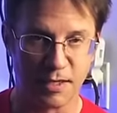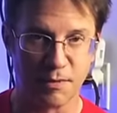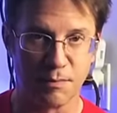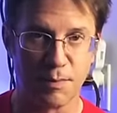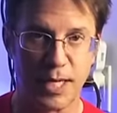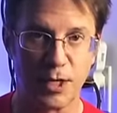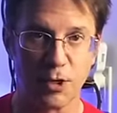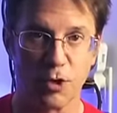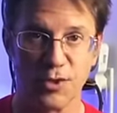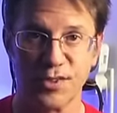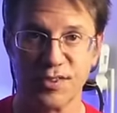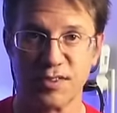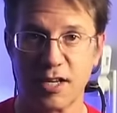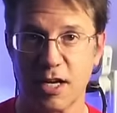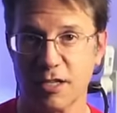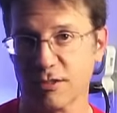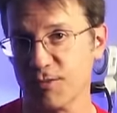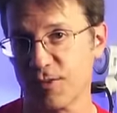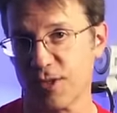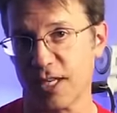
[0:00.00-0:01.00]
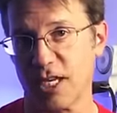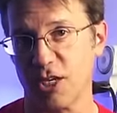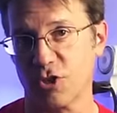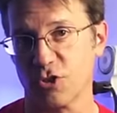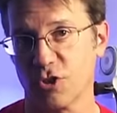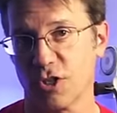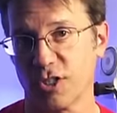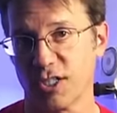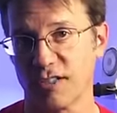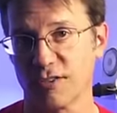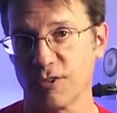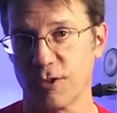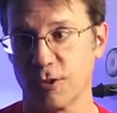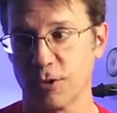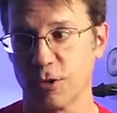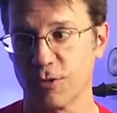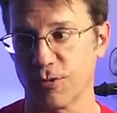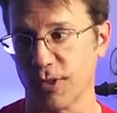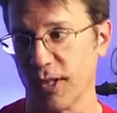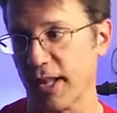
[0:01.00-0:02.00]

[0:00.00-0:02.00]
it made all this calcification on its own over